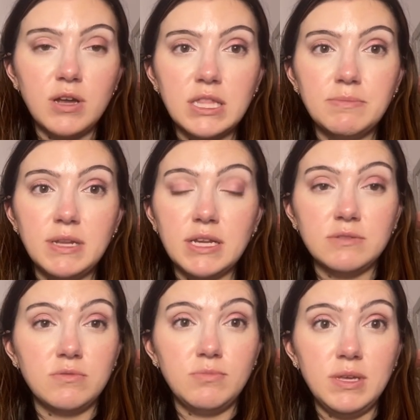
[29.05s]
And then my next
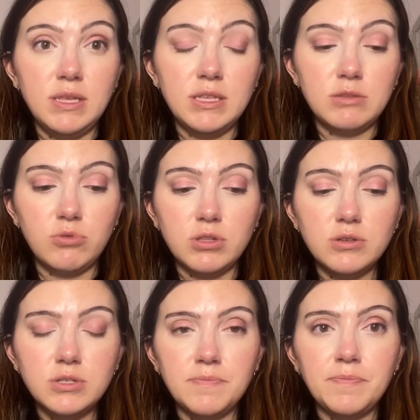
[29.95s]
one will be the
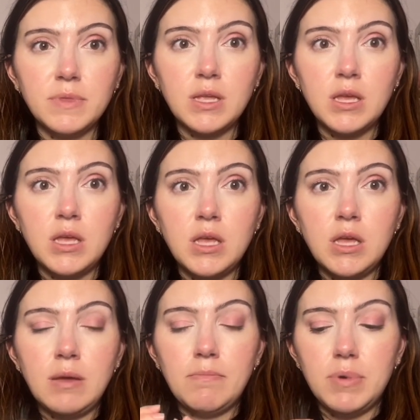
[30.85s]
spoilers.
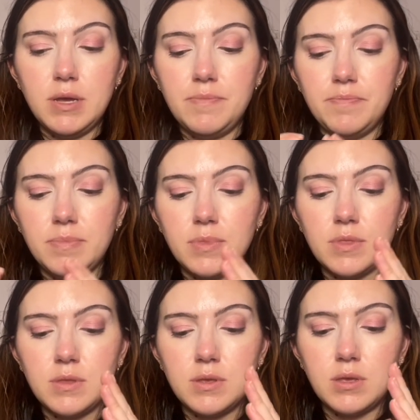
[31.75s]
But
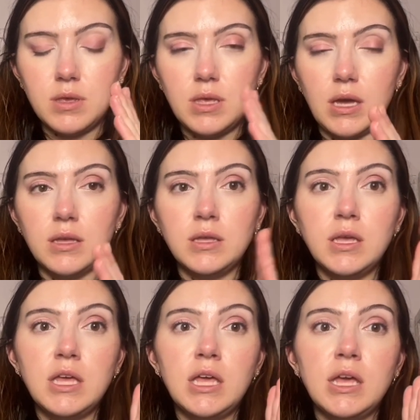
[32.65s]
yeah,
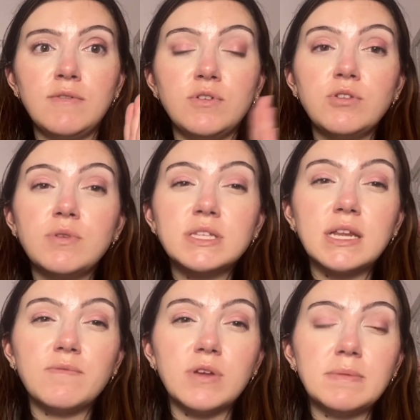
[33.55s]
if you do want to
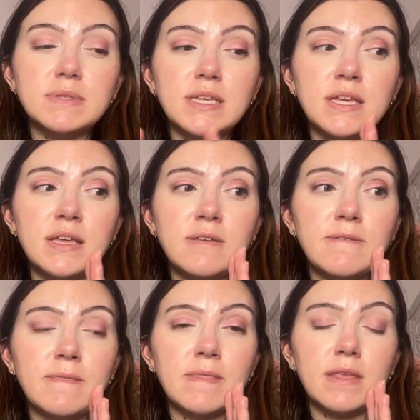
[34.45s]
sign up for Ipsy,
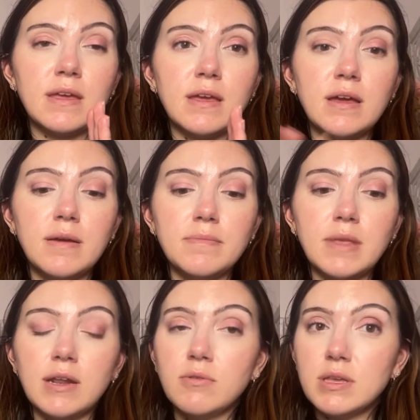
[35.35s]

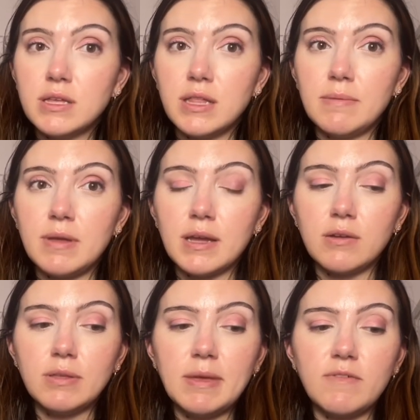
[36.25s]
I don't get glam back. I
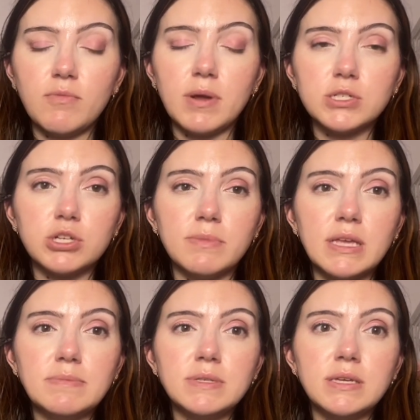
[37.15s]
only pay for Boxycharm By
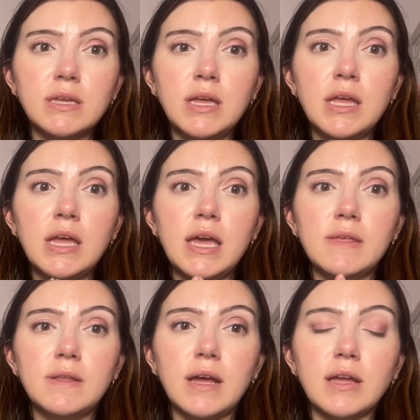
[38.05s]
Ipsy, and
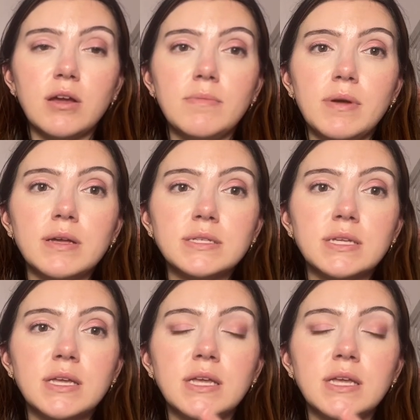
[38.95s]
then Icon Box.